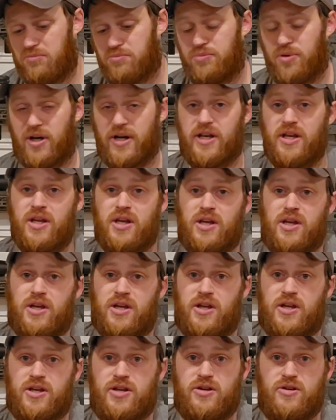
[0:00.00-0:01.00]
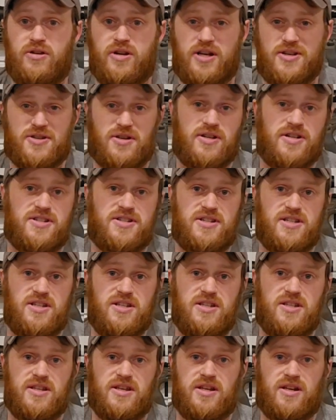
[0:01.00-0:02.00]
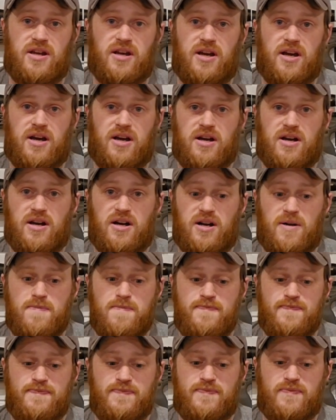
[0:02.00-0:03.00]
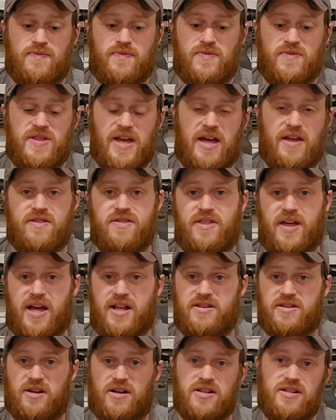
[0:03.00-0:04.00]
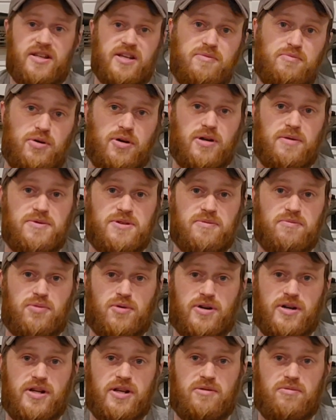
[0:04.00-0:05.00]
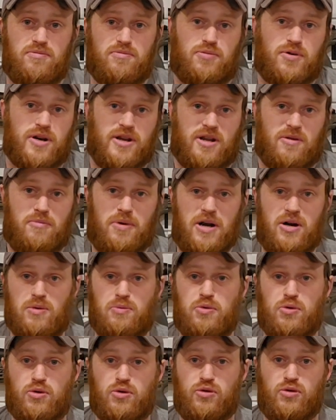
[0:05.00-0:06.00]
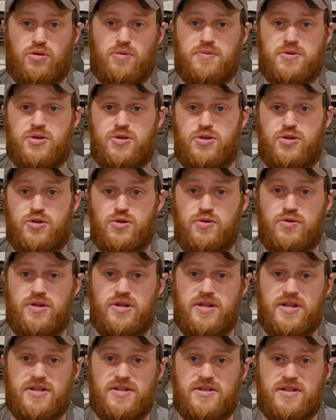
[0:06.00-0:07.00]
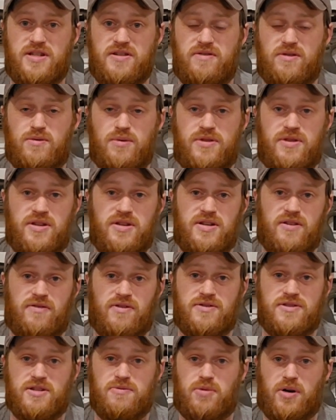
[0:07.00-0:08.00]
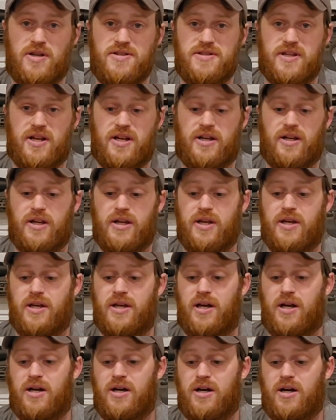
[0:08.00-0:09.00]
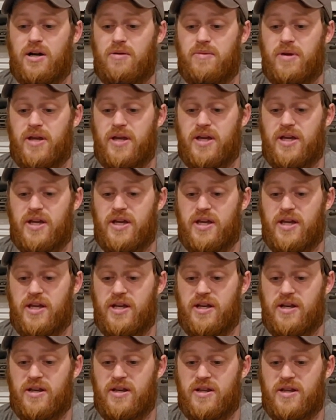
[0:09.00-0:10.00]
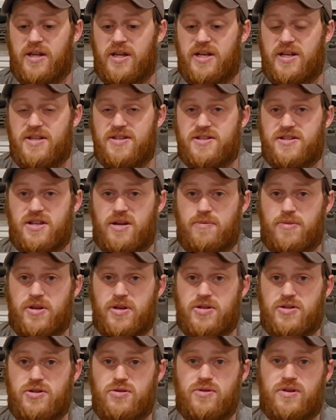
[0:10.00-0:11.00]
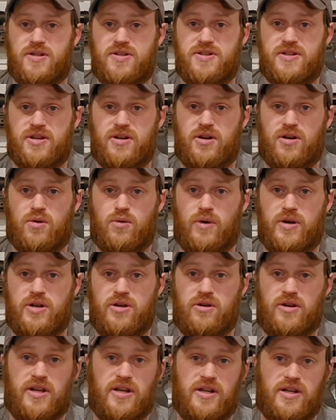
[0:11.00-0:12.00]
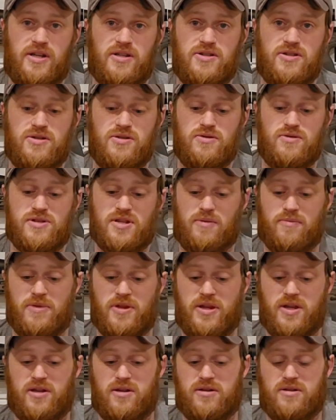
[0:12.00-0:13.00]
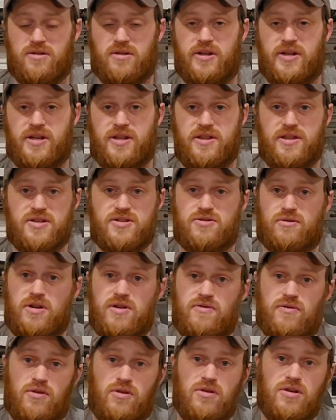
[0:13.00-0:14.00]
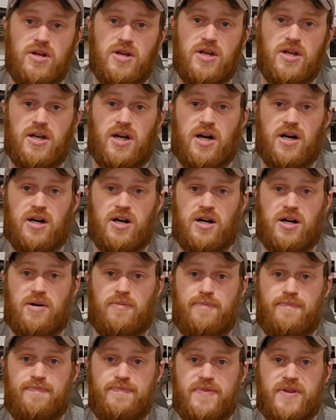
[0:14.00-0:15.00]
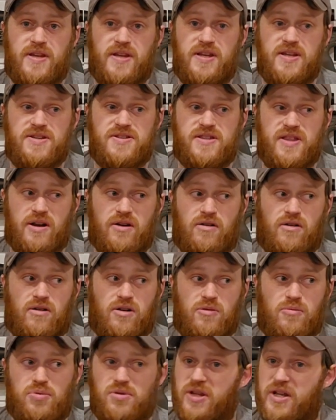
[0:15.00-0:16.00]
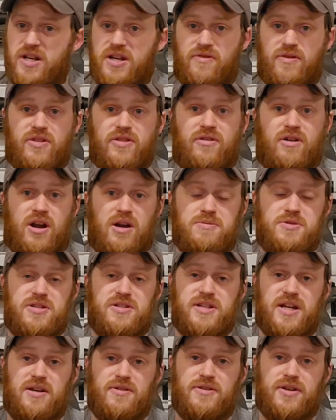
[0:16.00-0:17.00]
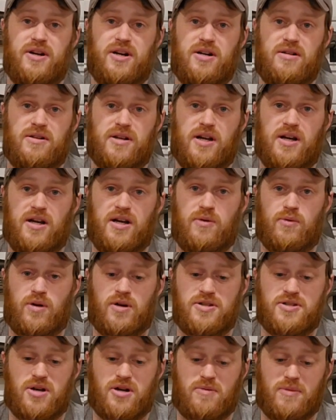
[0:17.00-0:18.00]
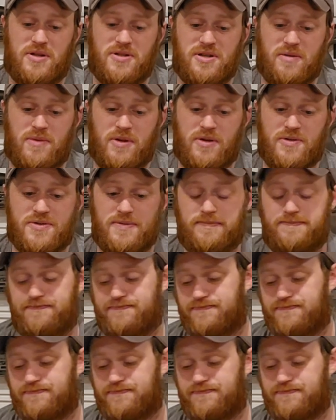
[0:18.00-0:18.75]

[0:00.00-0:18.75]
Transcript: But you guys are going to see that that gun put up some pretty comparable groups to this, even with the difference in price tag. And it is something to consider when you're getting into something like this rifle. There are plenty of other options out there, and we're going to talk about some of those.